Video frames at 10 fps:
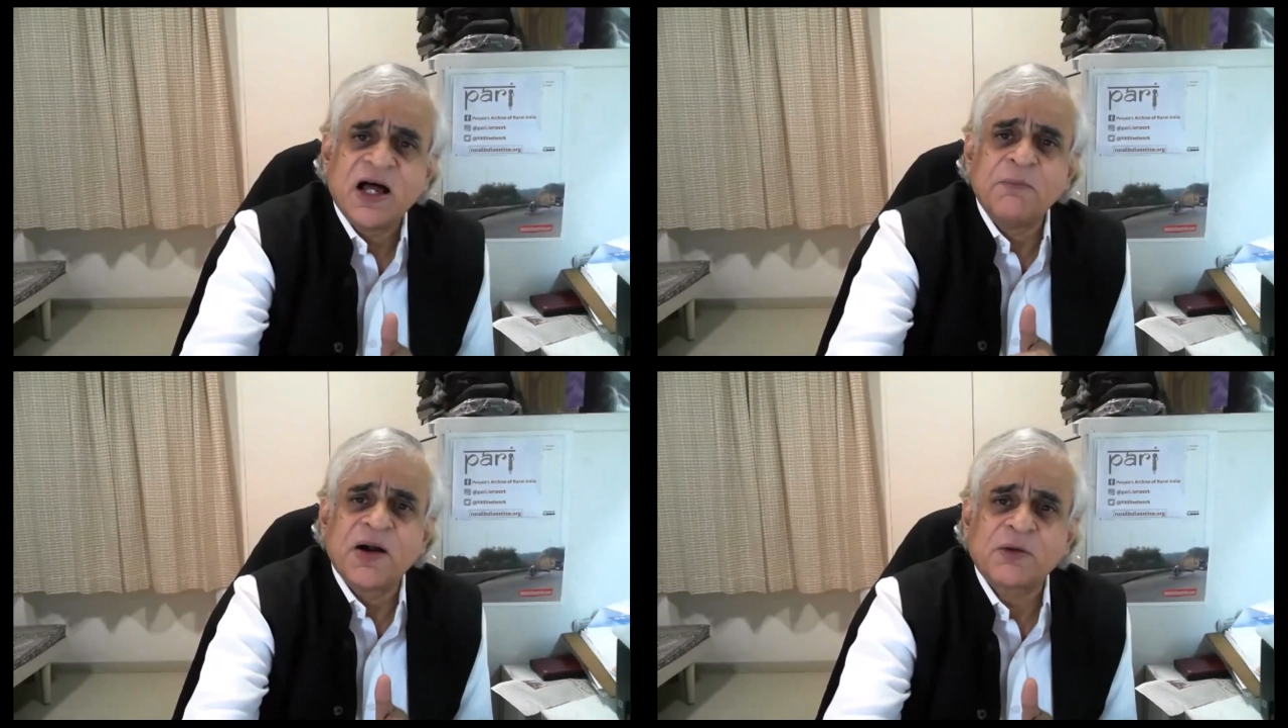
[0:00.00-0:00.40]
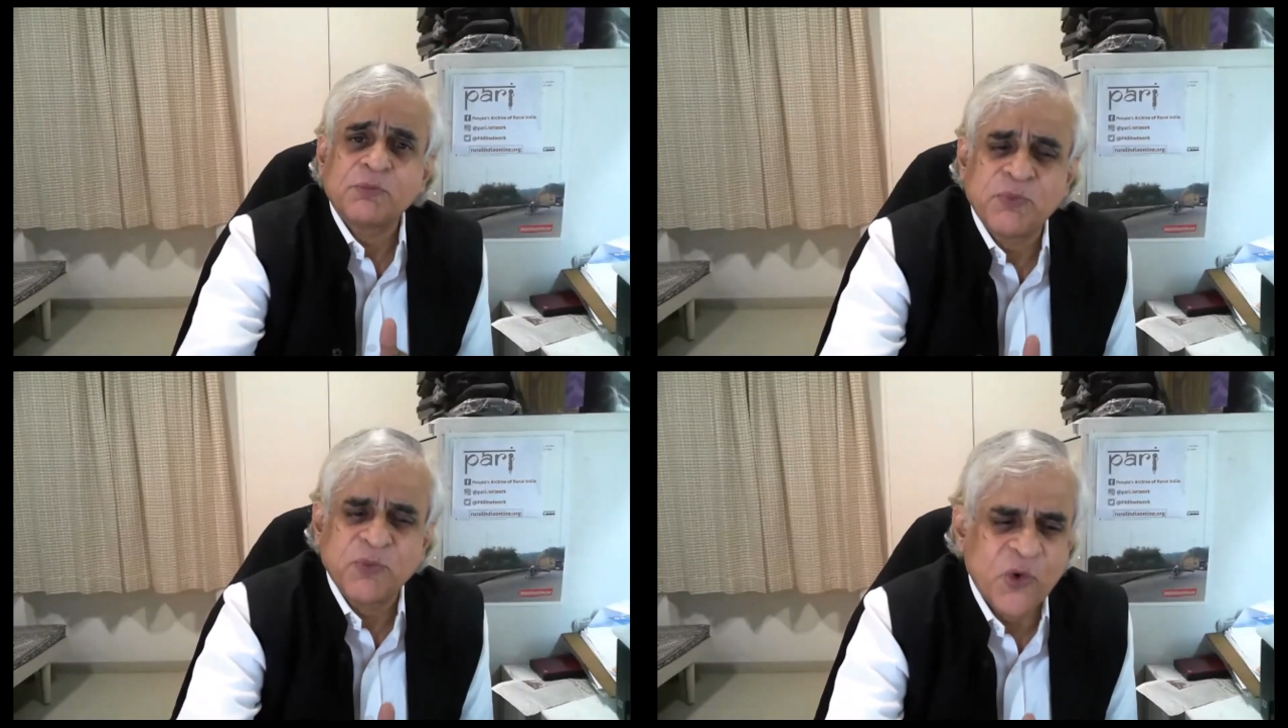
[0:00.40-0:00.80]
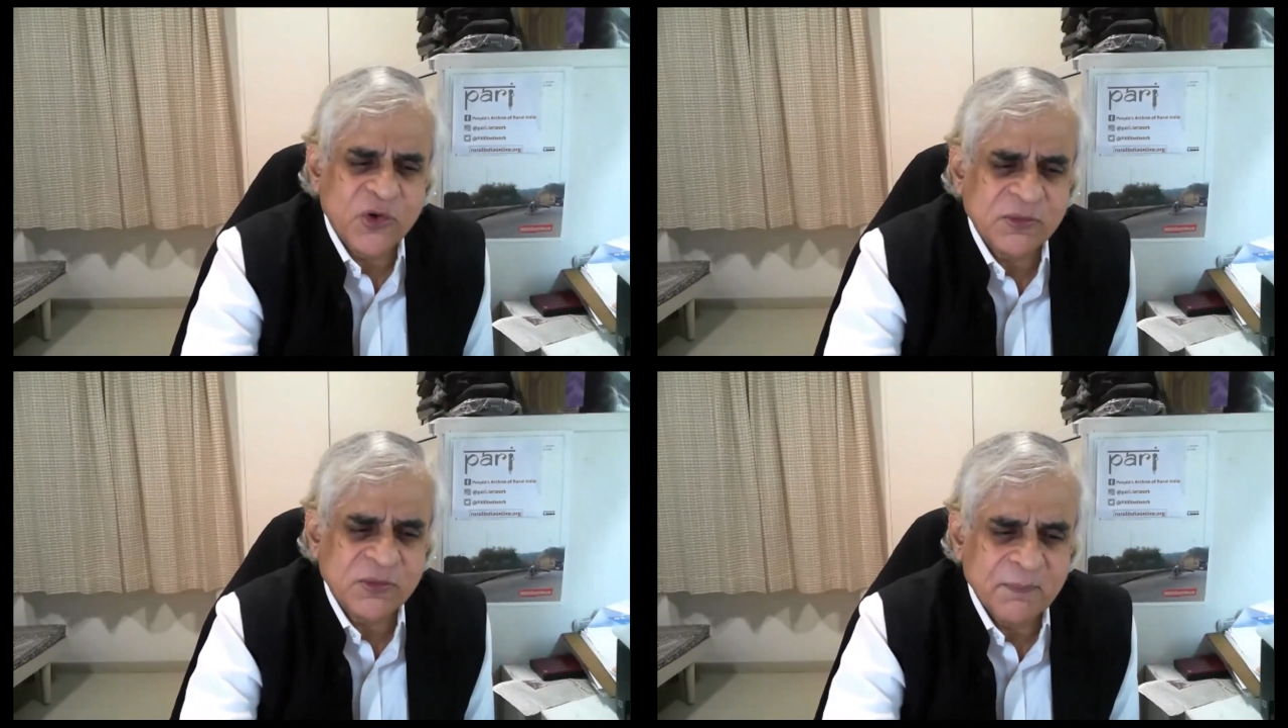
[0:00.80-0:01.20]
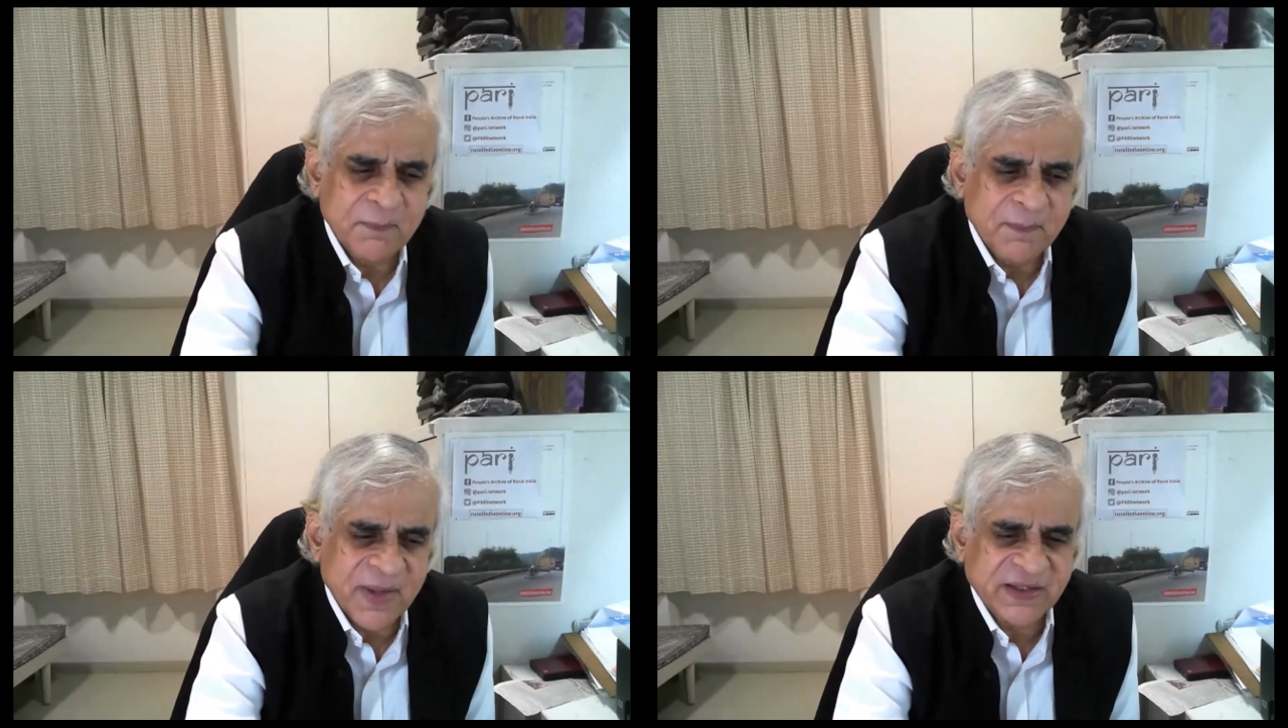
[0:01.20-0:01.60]
among poor
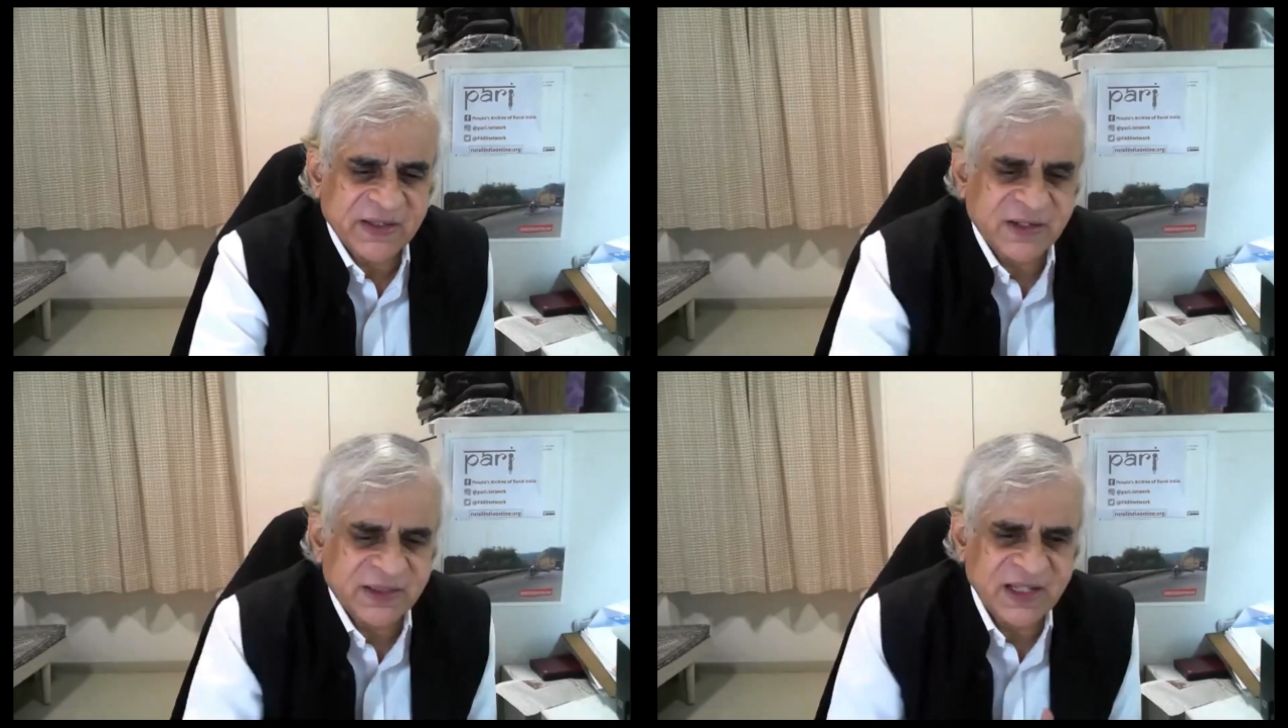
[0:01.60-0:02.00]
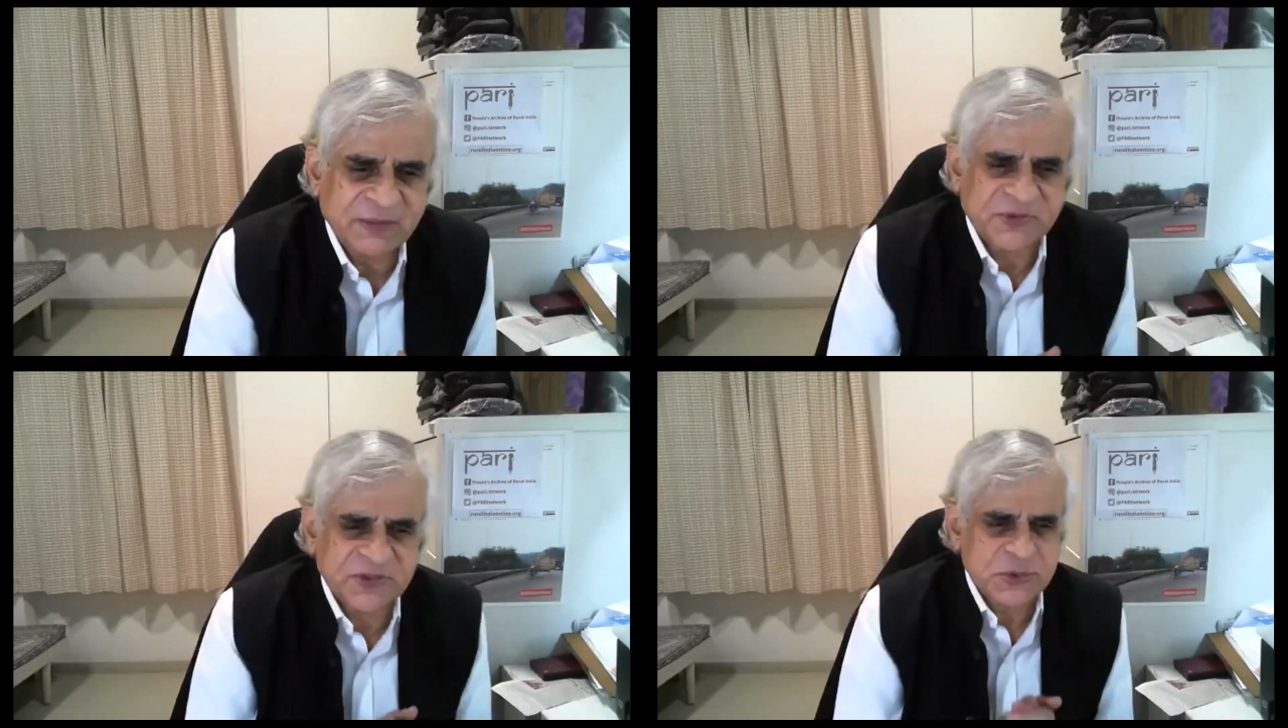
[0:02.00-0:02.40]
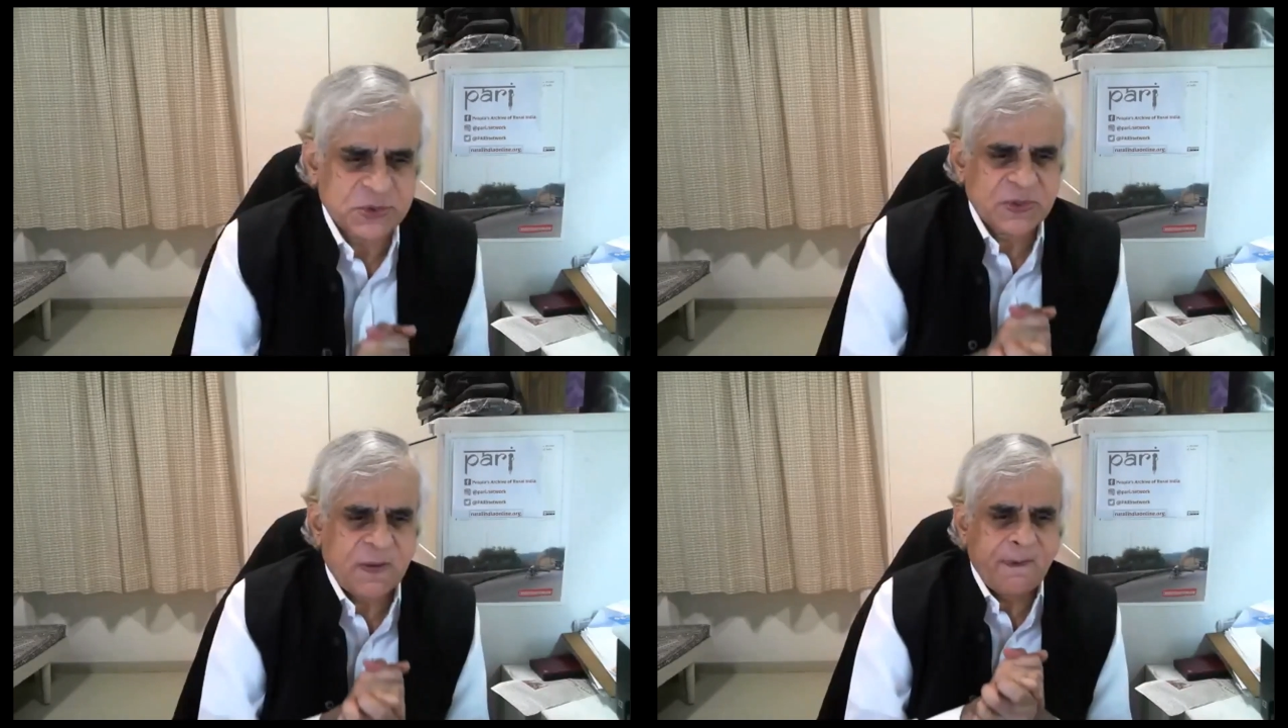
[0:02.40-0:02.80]
migrant laborers.